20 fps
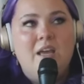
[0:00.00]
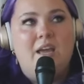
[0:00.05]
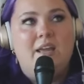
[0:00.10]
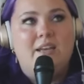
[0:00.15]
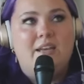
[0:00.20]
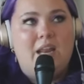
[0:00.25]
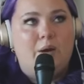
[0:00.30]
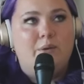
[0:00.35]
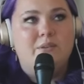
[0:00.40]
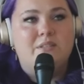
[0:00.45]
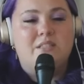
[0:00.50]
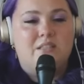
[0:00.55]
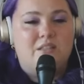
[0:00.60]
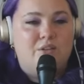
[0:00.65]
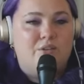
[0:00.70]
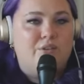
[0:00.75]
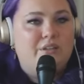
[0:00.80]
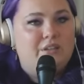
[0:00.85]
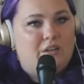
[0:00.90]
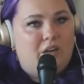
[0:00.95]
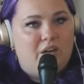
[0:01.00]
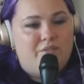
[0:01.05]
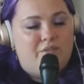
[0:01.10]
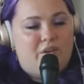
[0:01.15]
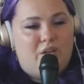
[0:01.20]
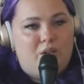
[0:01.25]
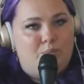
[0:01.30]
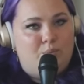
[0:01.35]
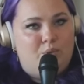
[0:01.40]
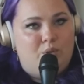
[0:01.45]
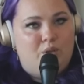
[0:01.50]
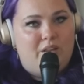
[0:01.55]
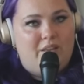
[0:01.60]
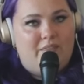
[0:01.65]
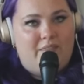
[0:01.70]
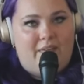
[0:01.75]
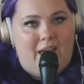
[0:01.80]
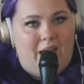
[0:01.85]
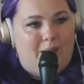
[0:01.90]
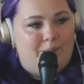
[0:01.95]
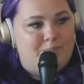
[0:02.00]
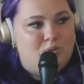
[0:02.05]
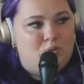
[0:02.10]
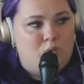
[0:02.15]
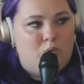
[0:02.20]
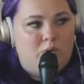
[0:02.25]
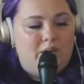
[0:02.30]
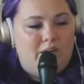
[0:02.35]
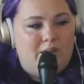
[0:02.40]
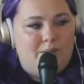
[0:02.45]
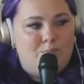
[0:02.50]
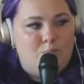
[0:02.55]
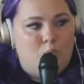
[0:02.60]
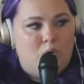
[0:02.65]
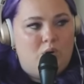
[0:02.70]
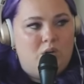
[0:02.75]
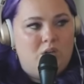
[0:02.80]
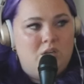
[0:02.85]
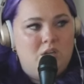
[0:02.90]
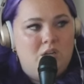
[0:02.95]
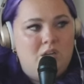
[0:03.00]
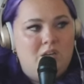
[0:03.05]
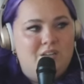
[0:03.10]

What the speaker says: and now it's literally not available in the App Store anymore.